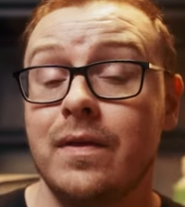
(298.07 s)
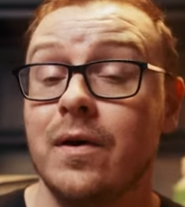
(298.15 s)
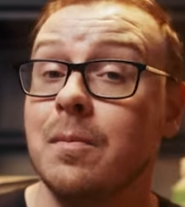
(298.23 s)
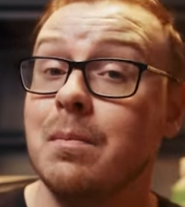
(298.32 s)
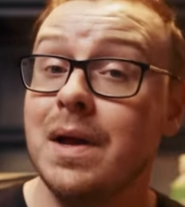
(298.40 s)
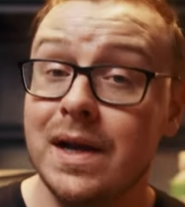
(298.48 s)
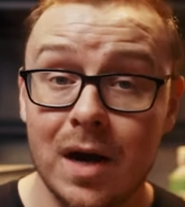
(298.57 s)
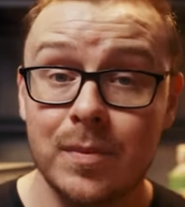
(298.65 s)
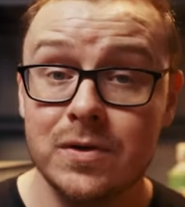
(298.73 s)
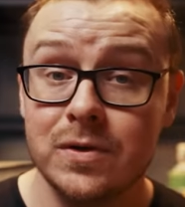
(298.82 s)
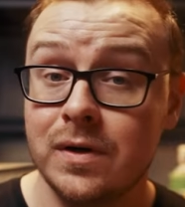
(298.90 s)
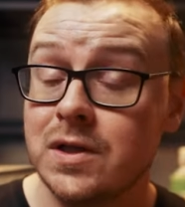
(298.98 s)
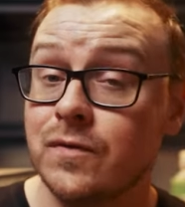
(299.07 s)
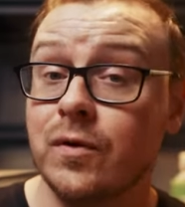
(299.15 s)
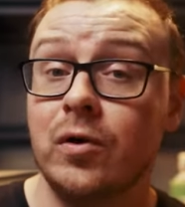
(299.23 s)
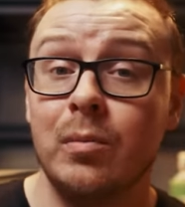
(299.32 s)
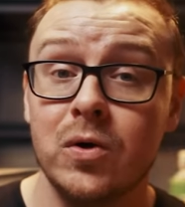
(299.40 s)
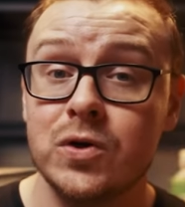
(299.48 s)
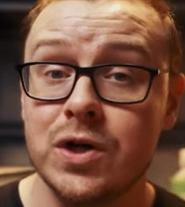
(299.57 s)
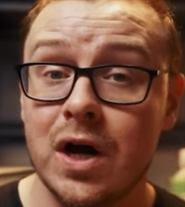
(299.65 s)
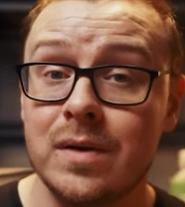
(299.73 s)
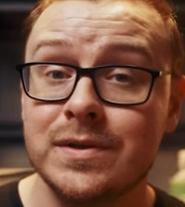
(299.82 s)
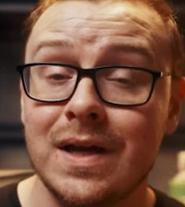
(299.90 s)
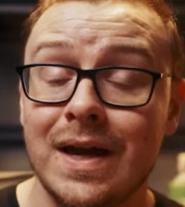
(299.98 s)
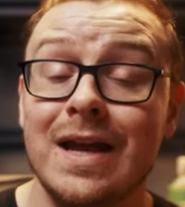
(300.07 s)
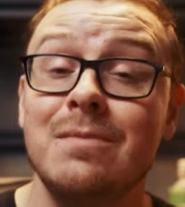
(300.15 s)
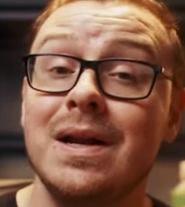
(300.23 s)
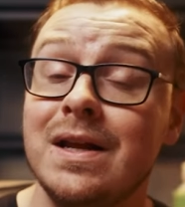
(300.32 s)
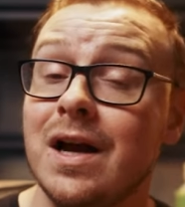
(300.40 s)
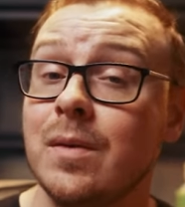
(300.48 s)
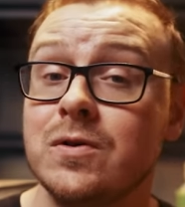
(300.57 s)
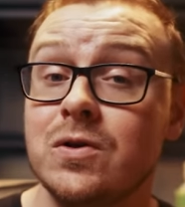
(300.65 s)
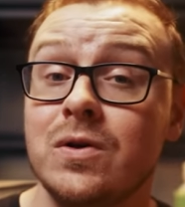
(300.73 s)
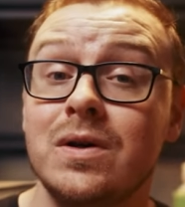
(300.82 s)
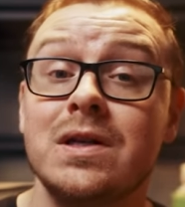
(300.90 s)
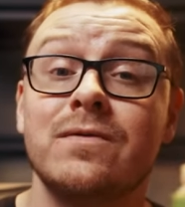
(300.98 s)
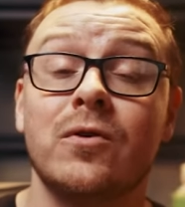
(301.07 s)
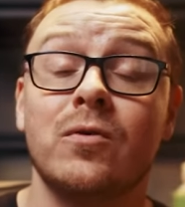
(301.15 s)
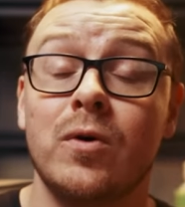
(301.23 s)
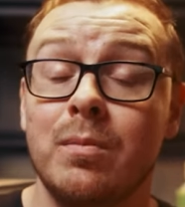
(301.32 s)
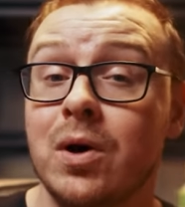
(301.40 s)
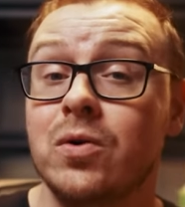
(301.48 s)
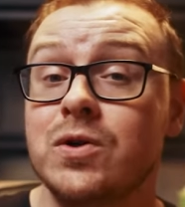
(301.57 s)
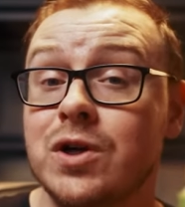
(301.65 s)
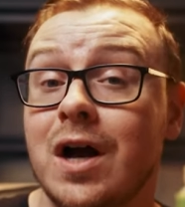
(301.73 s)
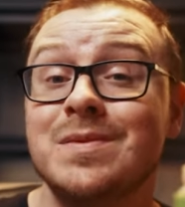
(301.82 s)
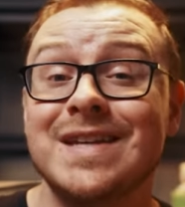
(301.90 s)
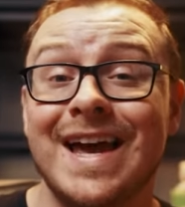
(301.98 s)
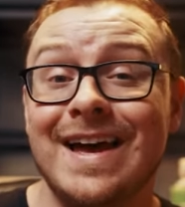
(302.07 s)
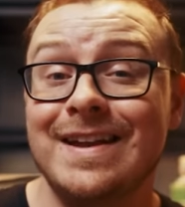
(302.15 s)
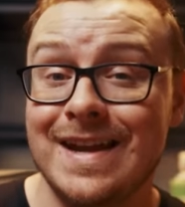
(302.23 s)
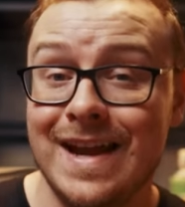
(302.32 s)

And there are many opportunities for remote jobs and many opportunities for remote jobs at